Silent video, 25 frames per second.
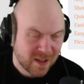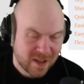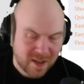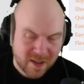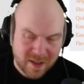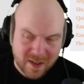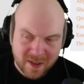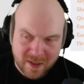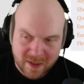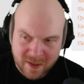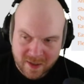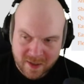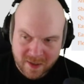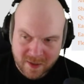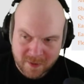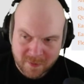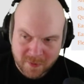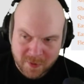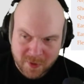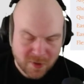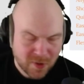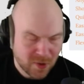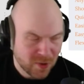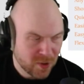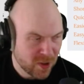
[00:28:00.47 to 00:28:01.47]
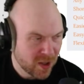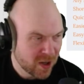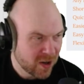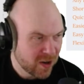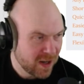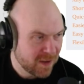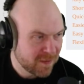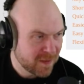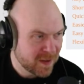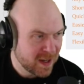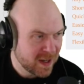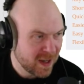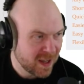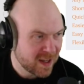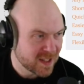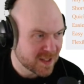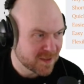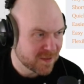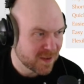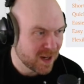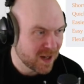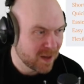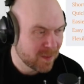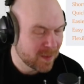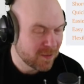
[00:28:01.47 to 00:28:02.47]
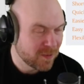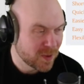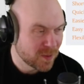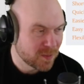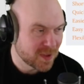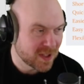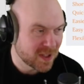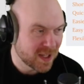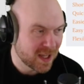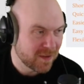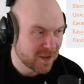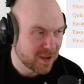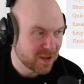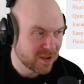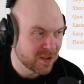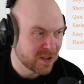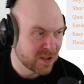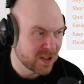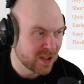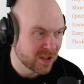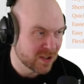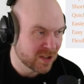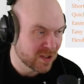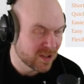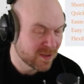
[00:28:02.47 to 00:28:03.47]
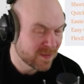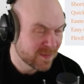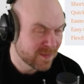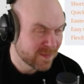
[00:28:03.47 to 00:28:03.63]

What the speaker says: well, you no longer have guidance for how many rooms to have in your dungeon.